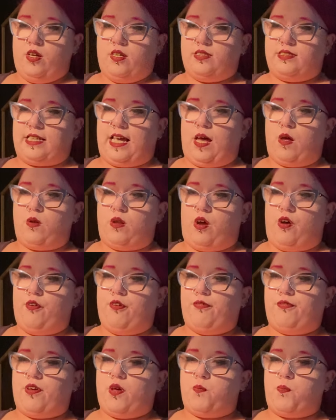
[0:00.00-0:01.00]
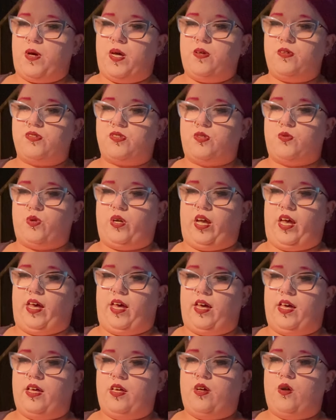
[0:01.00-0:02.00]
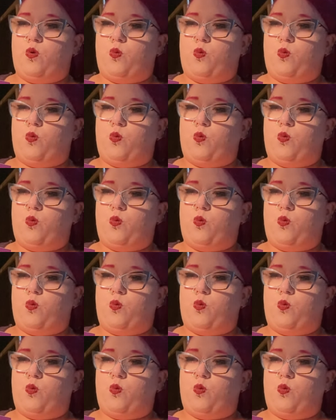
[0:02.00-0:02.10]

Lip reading: Towel Off Personal Care,